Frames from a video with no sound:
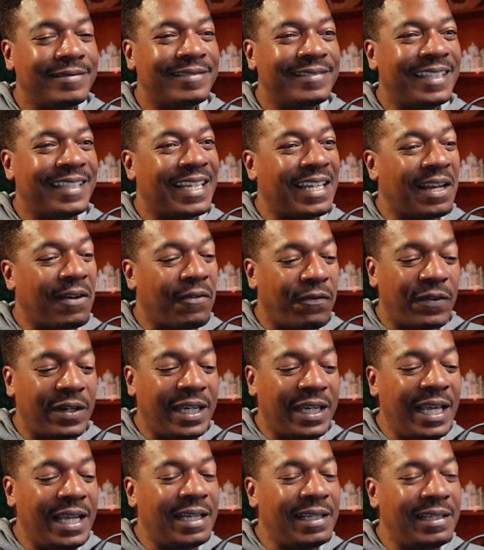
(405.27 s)
They never
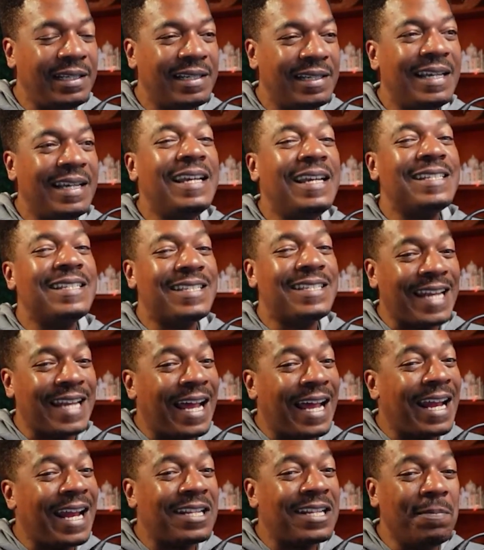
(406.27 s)
forget it.
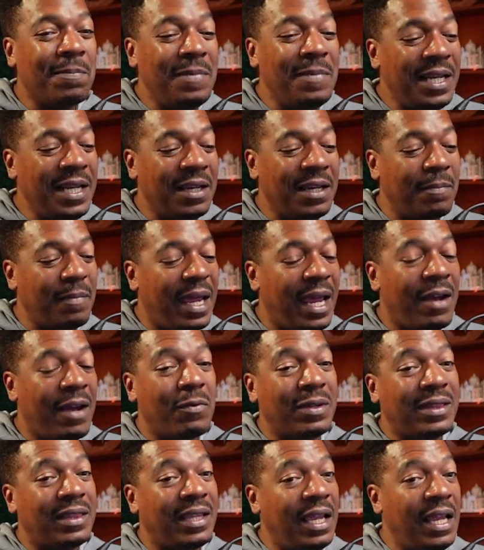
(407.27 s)
Shout out to Medium Man
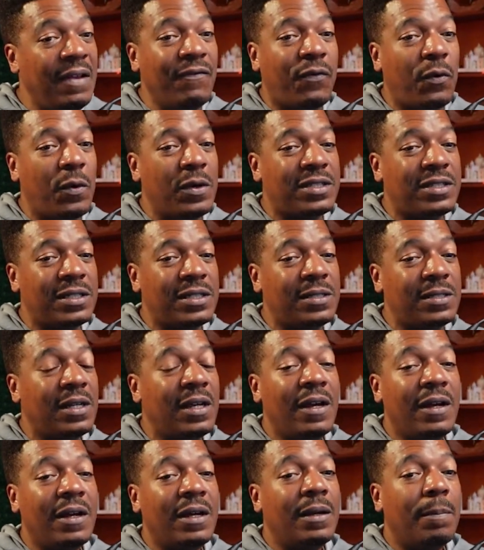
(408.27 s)
with the invoices.
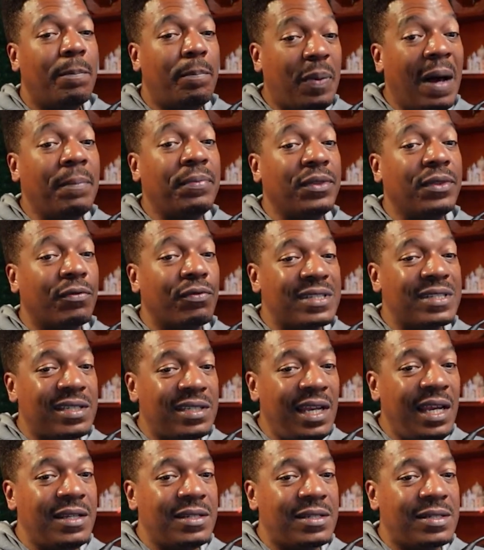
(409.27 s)
Bump the
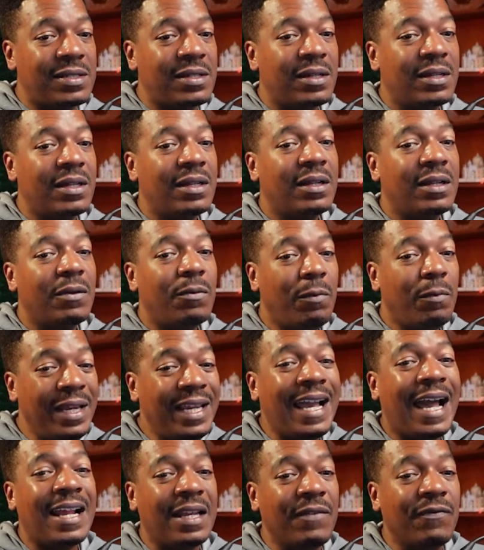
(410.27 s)
receipts. We
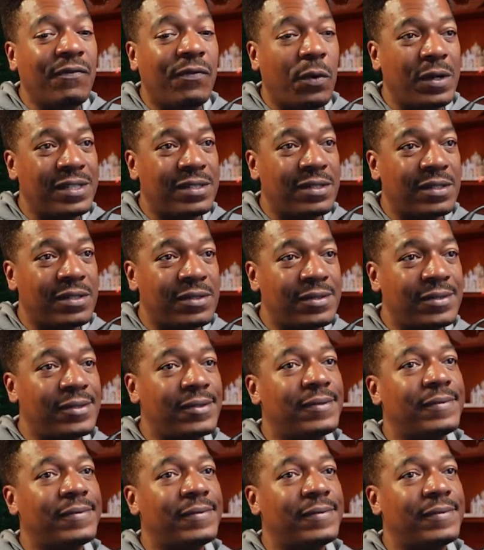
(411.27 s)
got invoices.